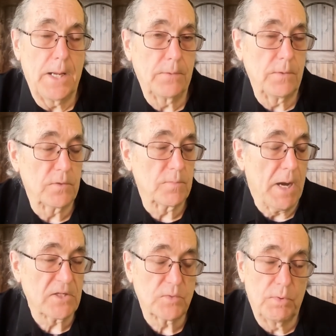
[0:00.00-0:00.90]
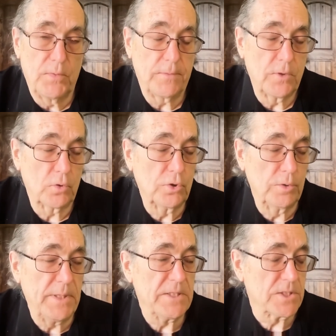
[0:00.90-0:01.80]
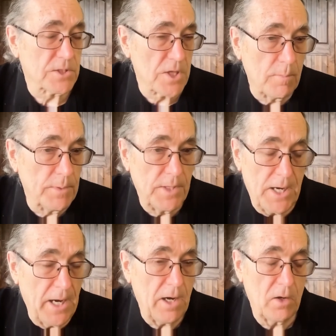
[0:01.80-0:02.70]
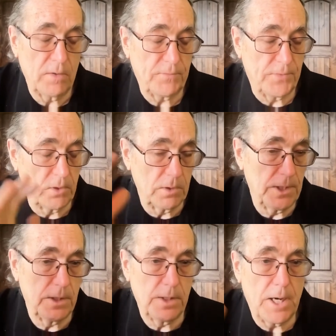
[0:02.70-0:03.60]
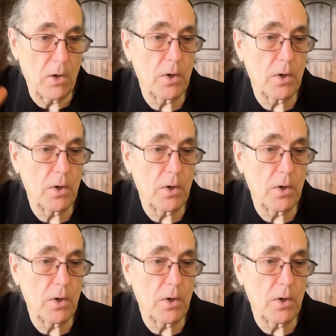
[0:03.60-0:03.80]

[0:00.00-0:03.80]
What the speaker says: It's possible that there could be some in the air if they're in an